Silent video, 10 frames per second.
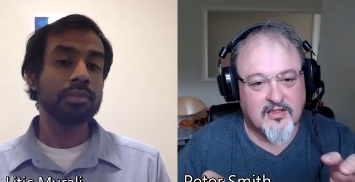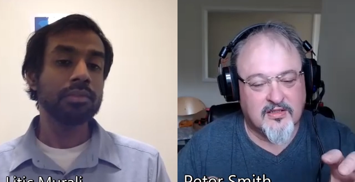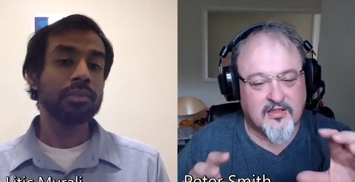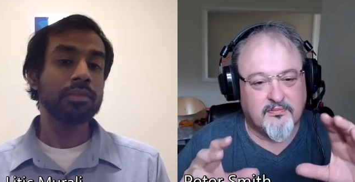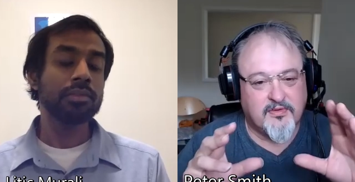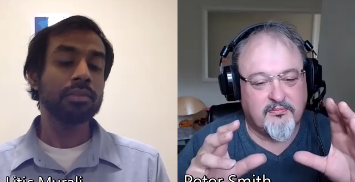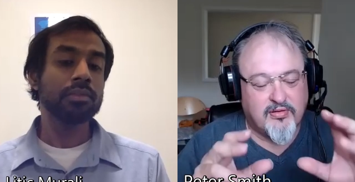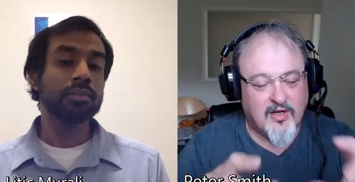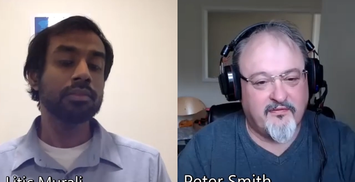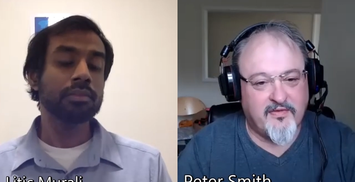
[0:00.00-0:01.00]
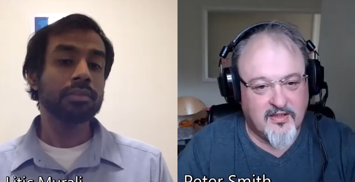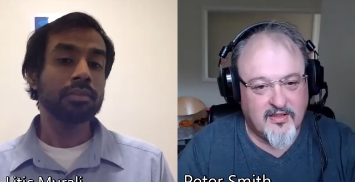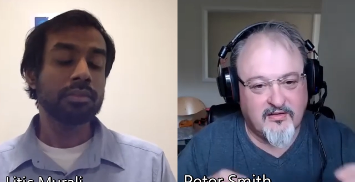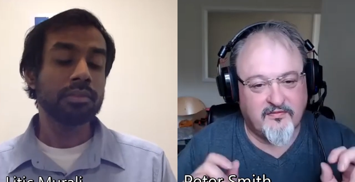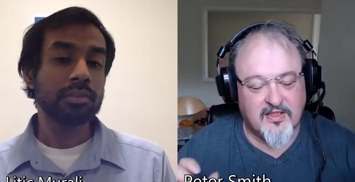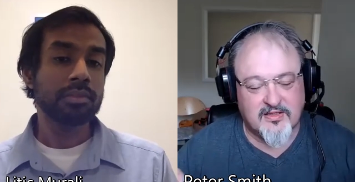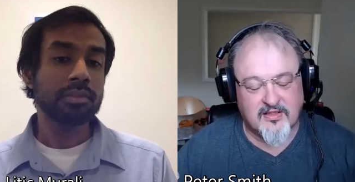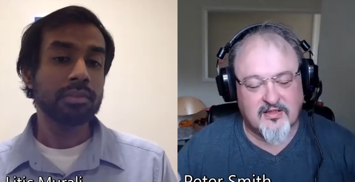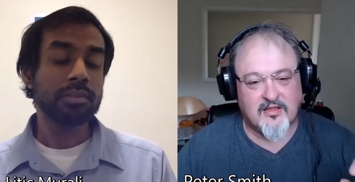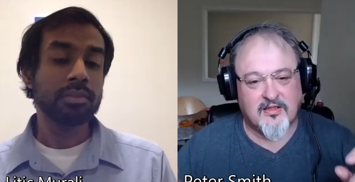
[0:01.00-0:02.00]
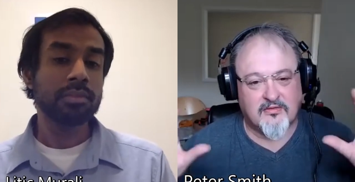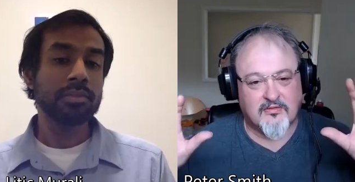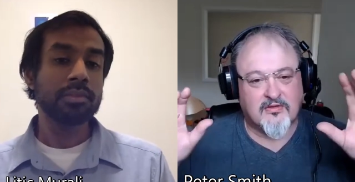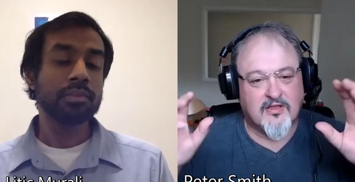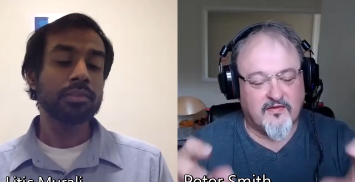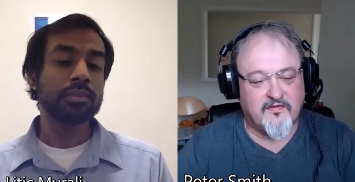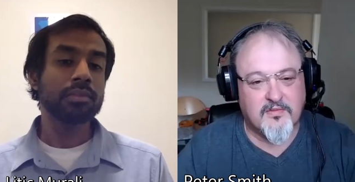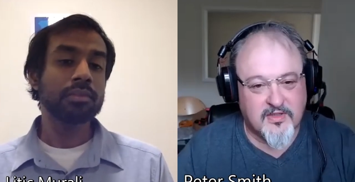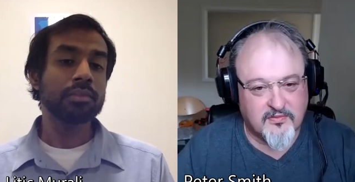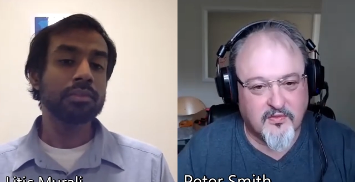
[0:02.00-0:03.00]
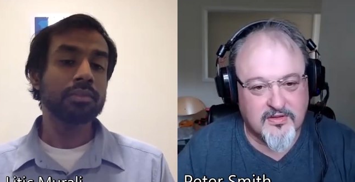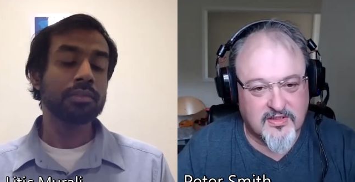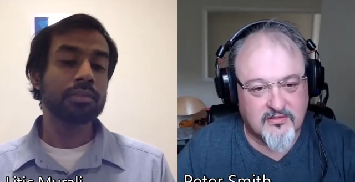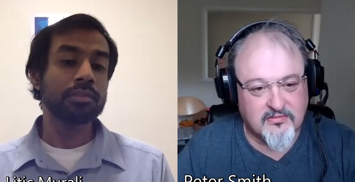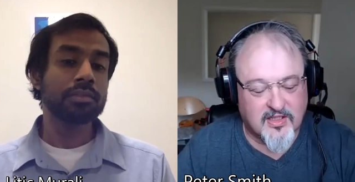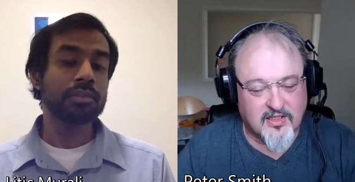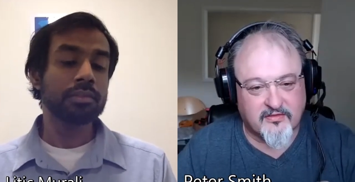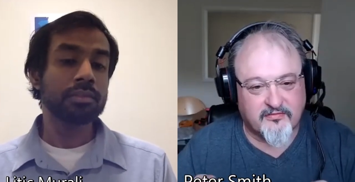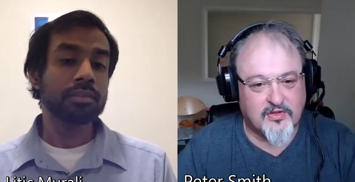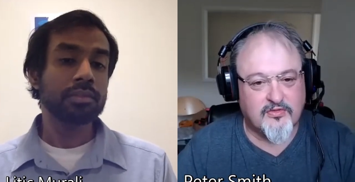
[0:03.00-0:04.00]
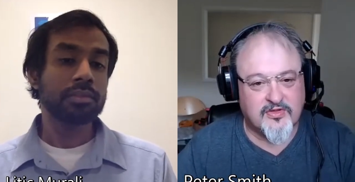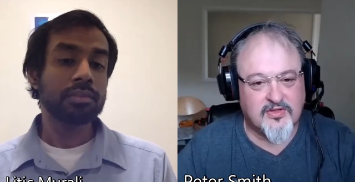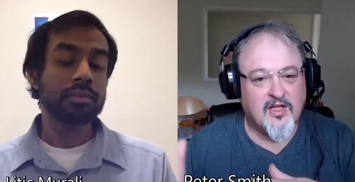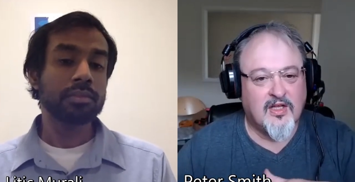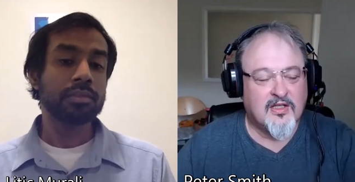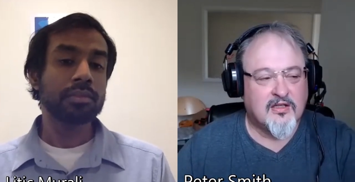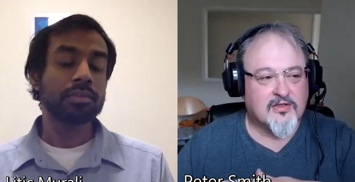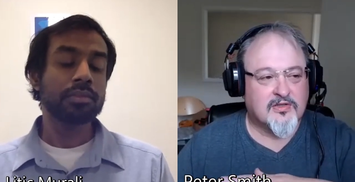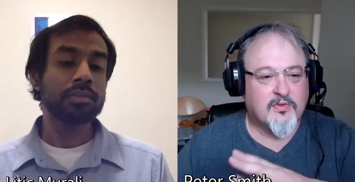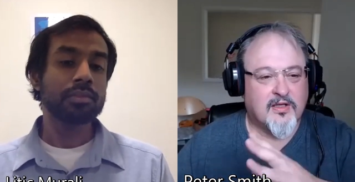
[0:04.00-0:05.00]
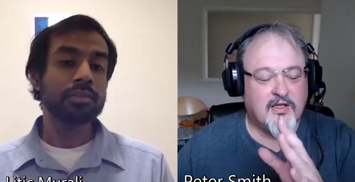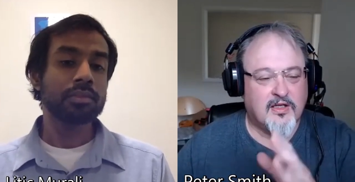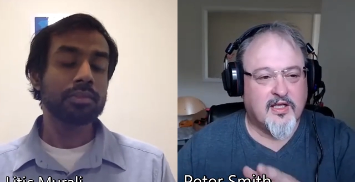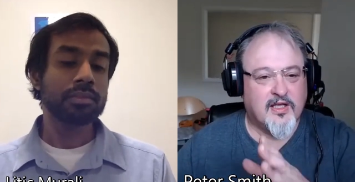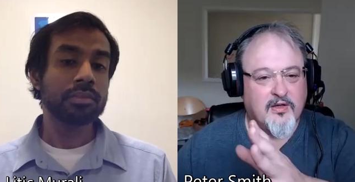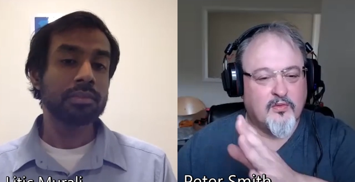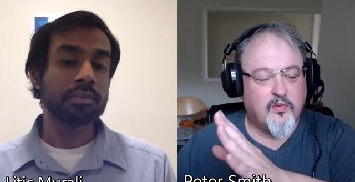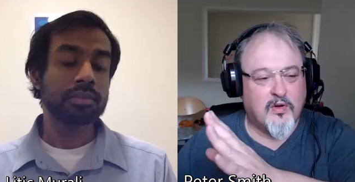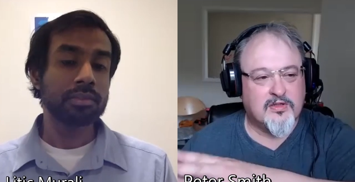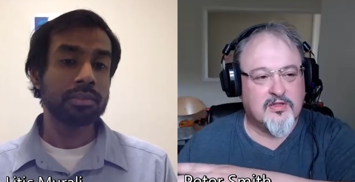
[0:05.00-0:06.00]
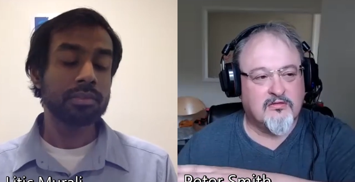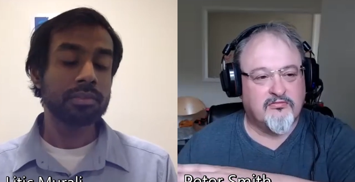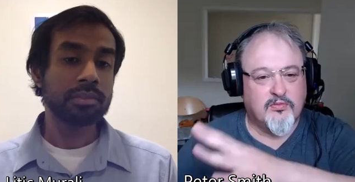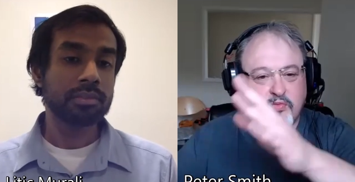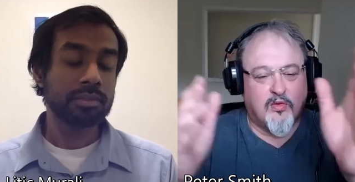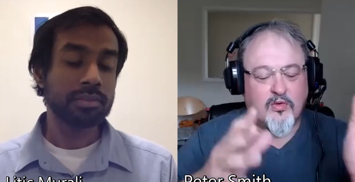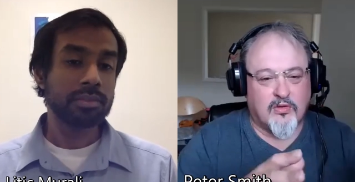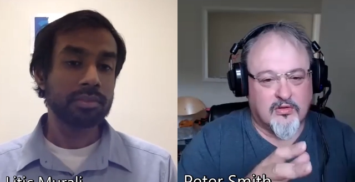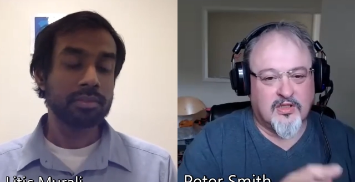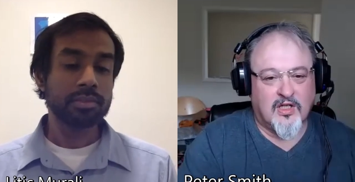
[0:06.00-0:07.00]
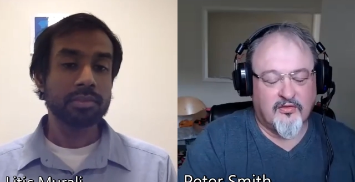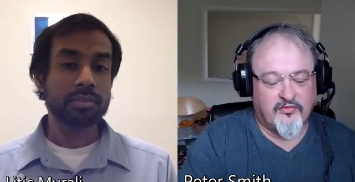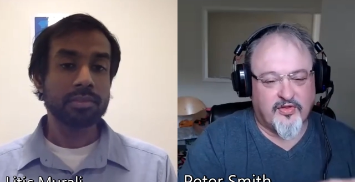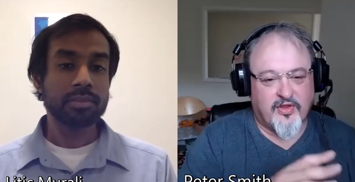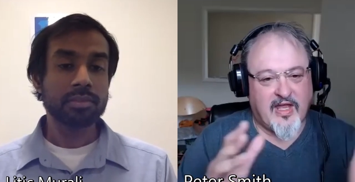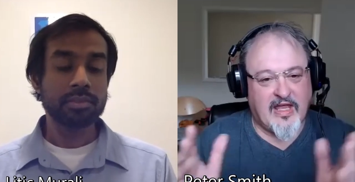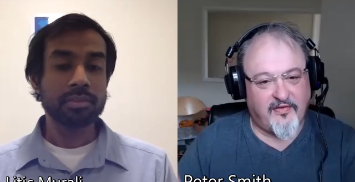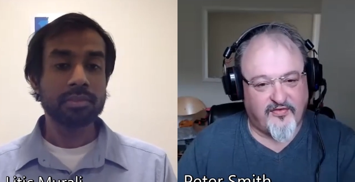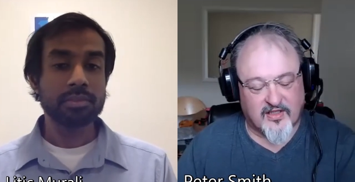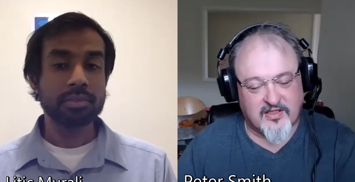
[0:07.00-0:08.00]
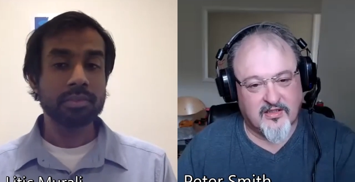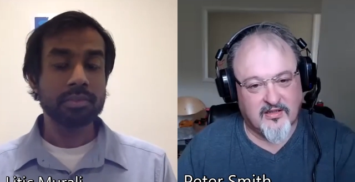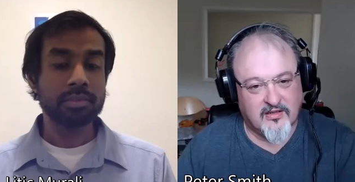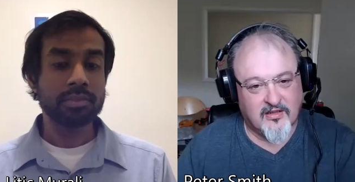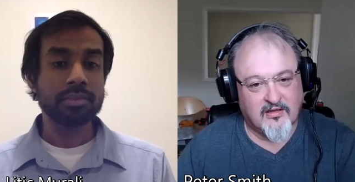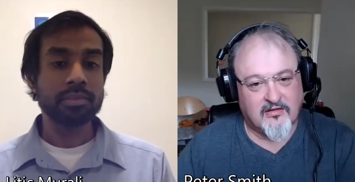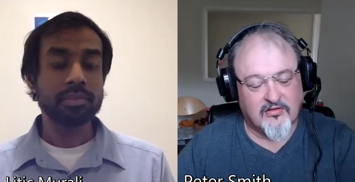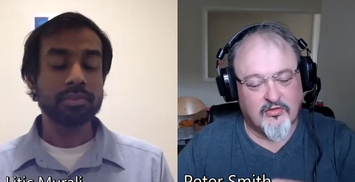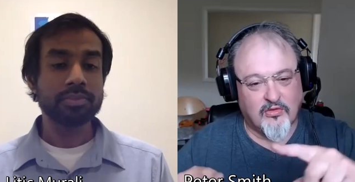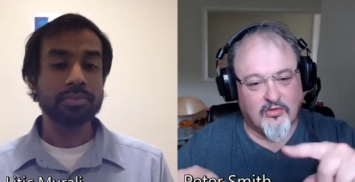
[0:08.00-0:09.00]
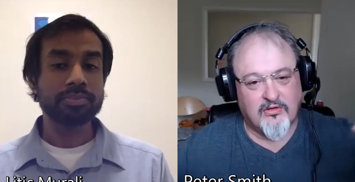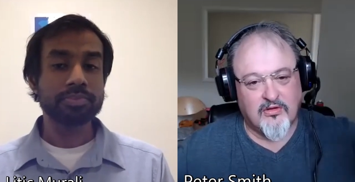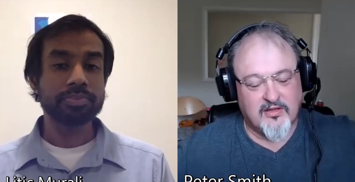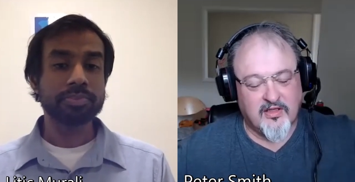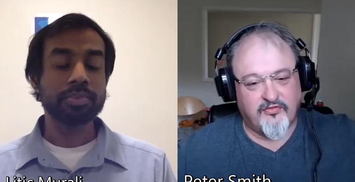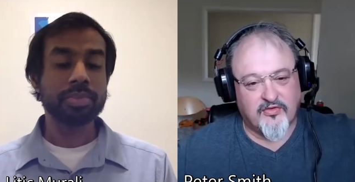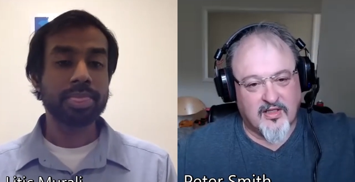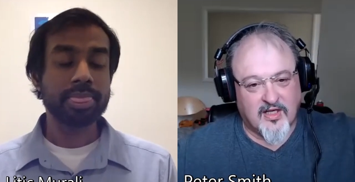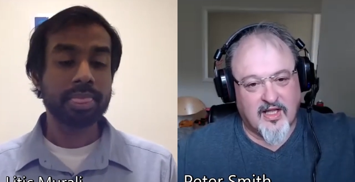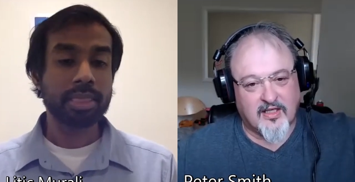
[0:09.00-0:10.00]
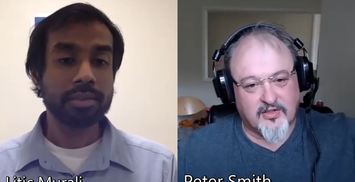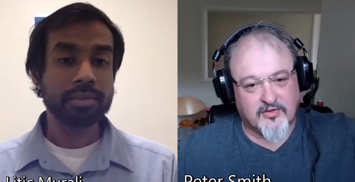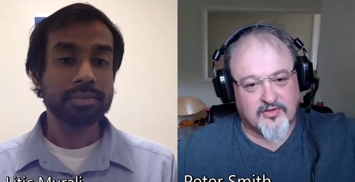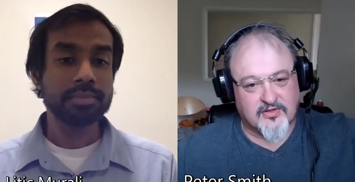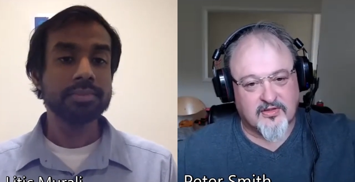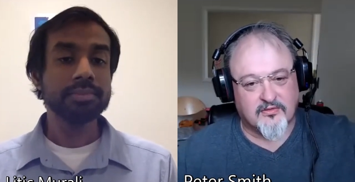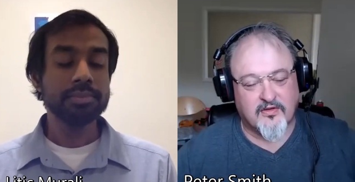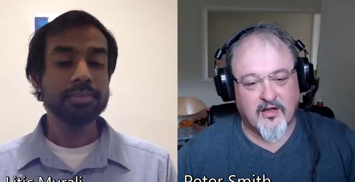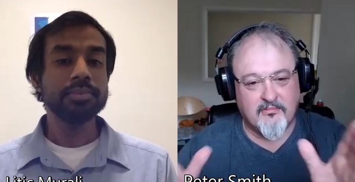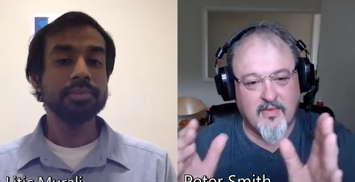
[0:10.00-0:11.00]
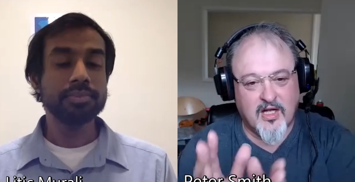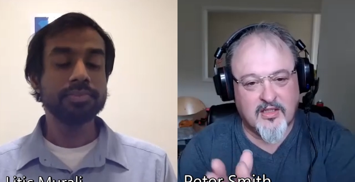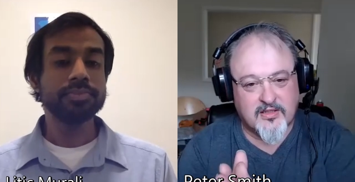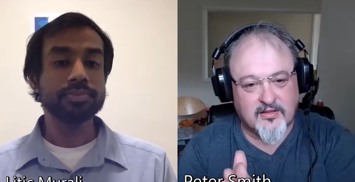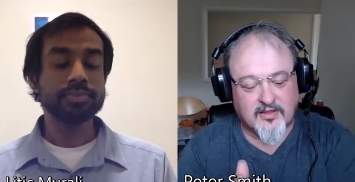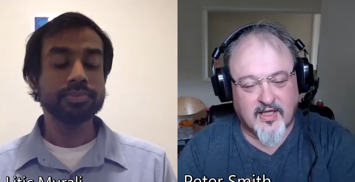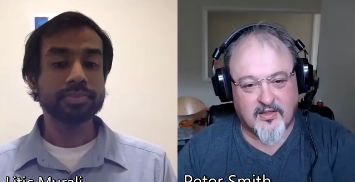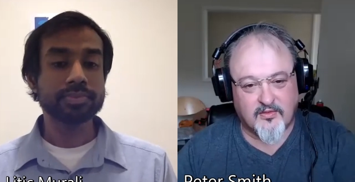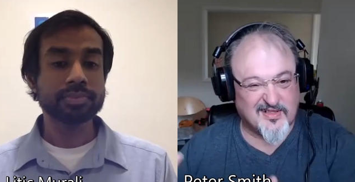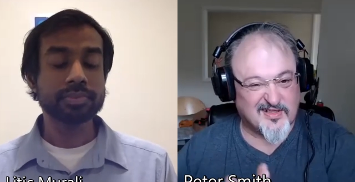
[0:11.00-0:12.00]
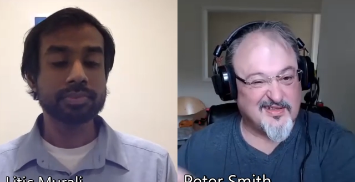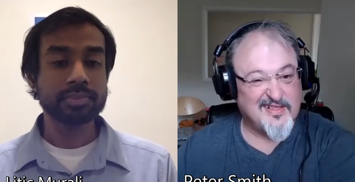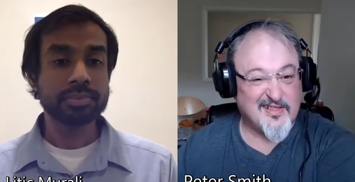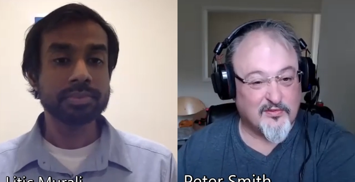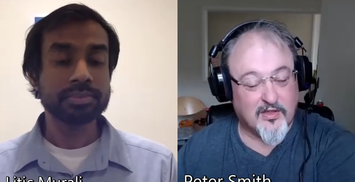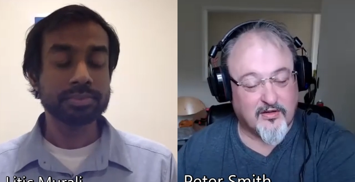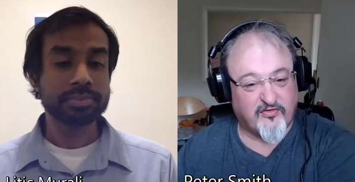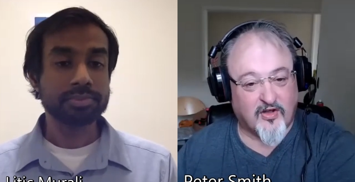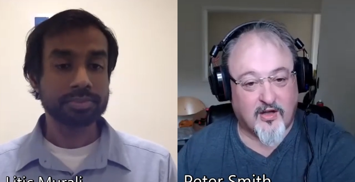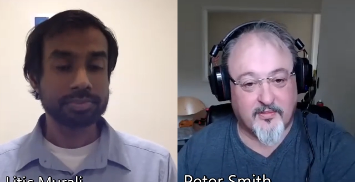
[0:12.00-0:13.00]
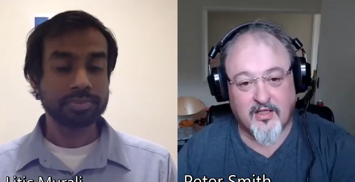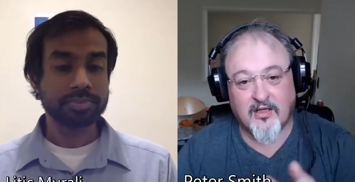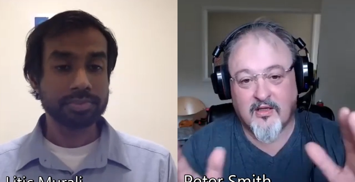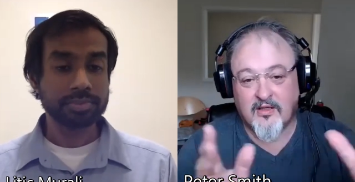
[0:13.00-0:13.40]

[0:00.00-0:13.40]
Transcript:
Speaker 1: Should it be privately invested in or government wants some kind of use? Because we're looking at what's the reward for the effort through all the different land uses. So we've got marginal land, which is is it worth farming?